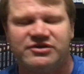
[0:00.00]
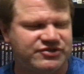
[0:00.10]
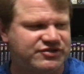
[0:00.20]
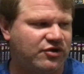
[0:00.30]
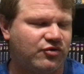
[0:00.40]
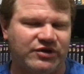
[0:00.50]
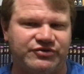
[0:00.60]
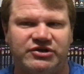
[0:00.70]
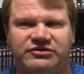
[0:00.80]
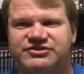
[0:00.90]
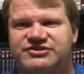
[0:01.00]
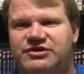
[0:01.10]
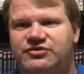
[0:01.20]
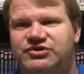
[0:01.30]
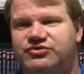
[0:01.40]
So well done. Looks
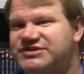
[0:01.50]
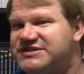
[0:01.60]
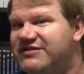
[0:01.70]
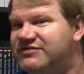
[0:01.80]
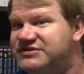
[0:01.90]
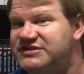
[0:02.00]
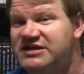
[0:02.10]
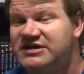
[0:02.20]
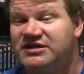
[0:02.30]
so good. Chris Evans.